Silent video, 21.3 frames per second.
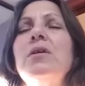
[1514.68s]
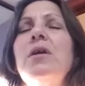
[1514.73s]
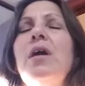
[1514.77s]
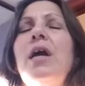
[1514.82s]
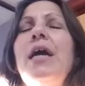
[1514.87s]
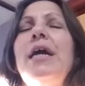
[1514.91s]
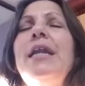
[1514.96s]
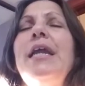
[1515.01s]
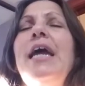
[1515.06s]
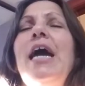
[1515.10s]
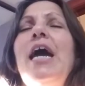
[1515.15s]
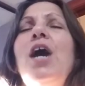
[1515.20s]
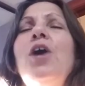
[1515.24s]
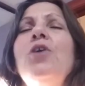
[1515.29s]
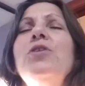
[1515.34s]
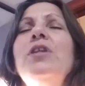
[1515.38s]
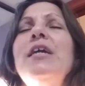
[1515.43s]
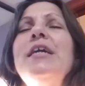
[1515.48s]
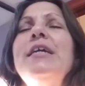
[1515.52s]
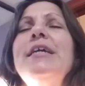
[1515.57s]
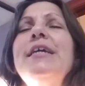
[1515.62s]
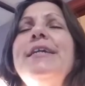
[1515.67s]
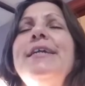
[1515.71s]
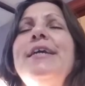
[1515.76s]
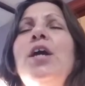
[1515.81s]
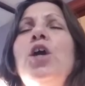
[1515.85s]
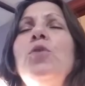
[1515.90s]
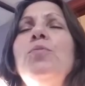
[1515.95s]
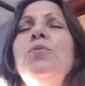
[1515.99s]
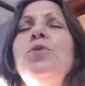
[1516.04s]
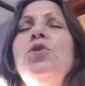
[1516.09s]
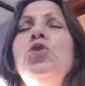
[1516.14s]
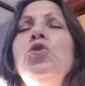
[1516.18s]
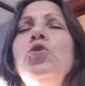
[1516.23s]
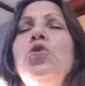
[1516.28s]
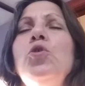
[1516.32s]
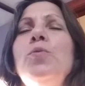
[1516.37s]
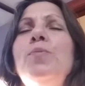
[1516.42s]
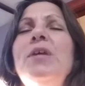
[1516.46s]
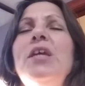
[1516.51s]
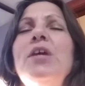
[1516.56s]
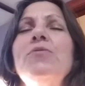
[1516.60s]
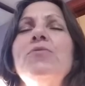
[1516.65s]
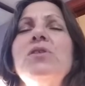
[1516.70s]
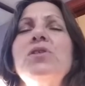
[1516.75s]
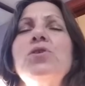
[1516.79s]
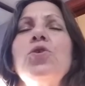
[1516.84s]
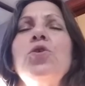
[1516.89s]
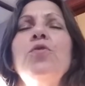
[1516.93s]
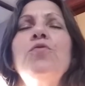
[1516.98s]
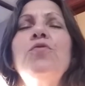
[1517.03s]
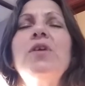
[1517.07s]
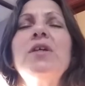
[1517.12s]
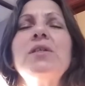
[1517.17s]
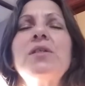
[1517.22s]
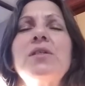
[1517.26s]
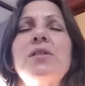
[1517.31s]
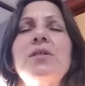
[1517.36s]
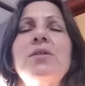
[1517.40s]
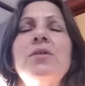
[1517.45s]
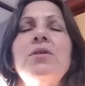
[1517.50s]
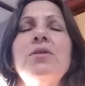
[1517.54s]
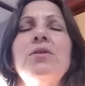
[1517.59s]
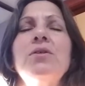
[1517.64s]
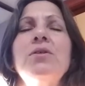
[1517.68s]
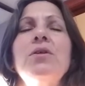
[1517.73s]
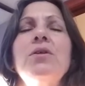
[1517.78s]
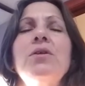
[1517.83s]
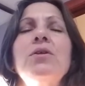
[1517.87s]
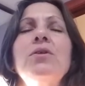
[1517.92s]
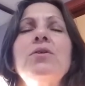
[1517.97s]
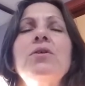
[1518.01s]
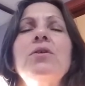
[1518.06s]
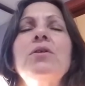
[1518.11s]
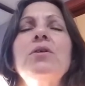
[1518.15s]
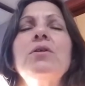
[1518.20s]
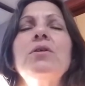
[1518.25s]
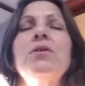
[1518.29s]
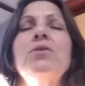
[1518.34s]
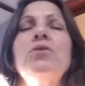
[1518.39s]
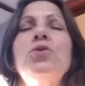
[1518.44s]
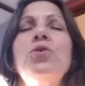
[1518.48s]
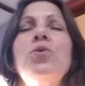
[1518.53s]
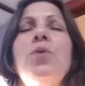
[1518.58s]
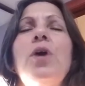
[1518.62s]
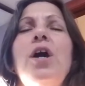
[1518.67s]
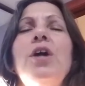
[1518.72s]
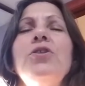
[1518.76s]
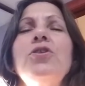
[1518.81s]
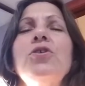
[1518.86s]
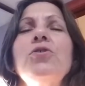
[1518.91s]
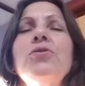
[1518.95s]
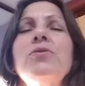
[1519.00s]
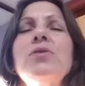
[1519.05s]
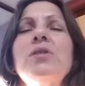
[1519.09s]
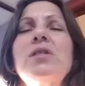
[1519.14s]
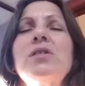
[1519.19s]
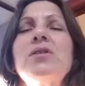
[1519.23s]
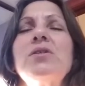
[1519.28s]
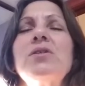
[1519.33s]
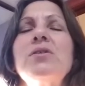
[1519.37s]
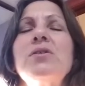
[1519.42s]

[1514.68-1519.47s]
and how they can help you be of service to others.